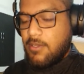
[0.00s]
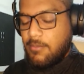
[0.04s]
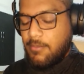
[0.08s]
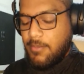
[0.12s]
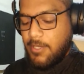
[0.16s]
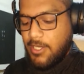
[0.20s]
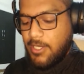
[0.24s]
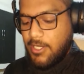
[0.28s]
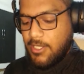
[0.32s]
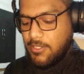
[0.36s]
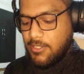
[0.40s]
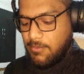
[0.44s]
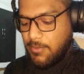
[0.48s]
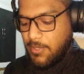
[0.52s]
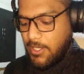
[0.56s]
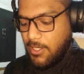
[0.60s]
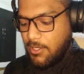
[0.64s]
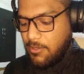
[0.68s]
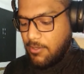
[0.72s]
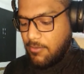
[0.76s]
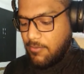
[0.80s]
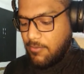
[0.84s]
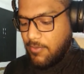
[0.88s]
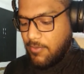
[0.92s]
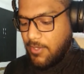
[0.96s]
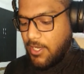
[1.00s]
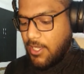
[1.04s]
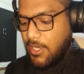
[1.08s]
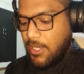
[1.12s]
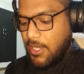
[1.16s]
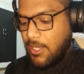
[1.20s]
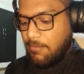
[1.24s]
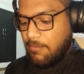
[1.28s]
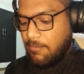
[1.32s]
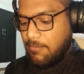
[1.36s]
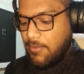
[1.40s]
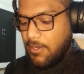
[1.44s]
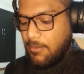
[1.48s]
be displaying when our
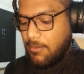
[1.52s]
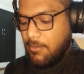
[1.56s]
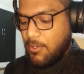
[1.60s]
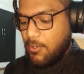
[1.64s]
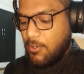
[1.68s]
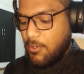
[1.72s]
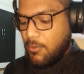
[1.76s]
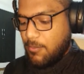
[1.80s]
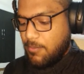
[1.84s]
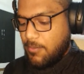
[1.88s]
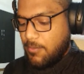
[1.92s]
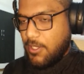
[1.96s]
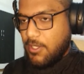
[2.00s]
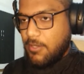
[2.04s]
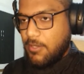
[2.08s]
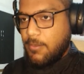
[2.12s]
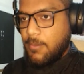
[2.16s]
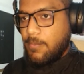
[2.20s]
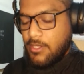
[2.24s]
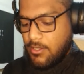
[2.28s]
app will be opening.